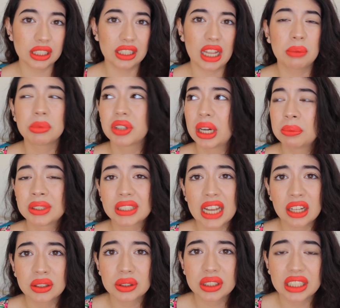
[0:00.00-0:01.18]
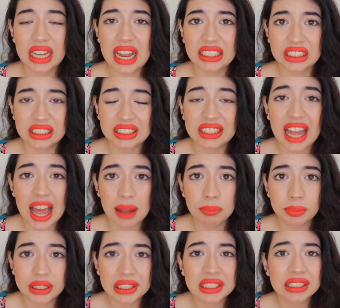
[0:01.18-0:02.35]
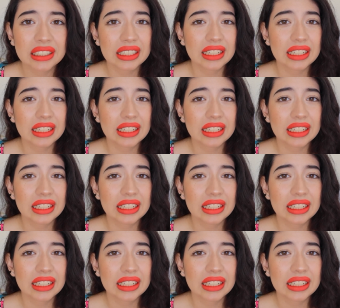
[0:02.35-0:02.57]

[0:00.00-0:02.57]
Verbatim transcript: the Lime Crime scandal that just happened,